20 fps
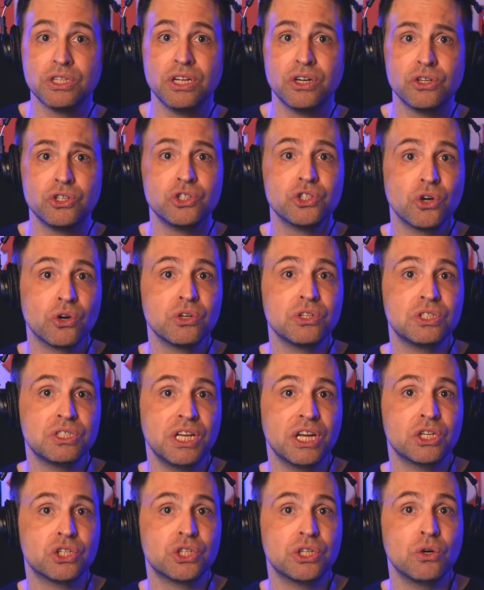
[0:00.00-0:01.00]
their
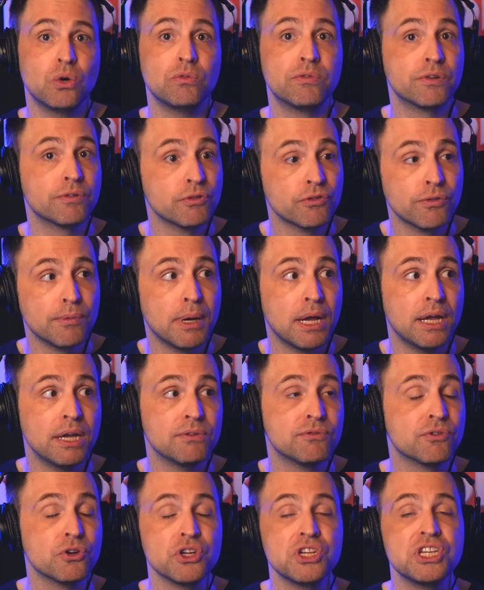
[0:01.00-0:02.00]
jurisdiction over Vermont
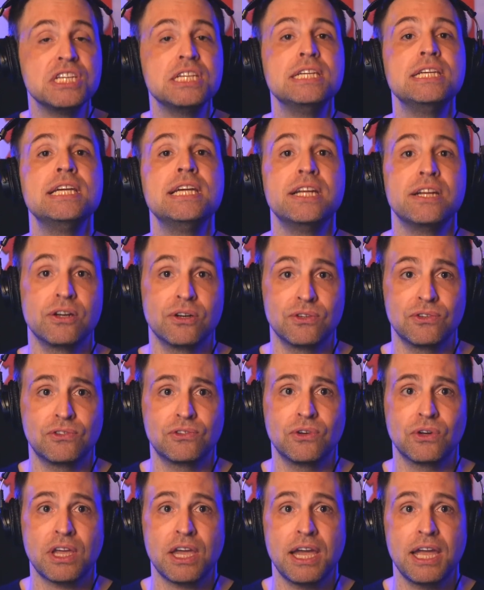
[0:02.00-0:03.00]
for years,
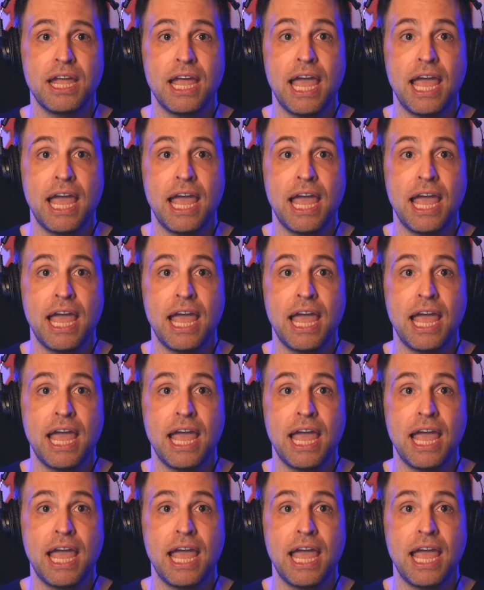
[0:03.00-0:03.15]
okay?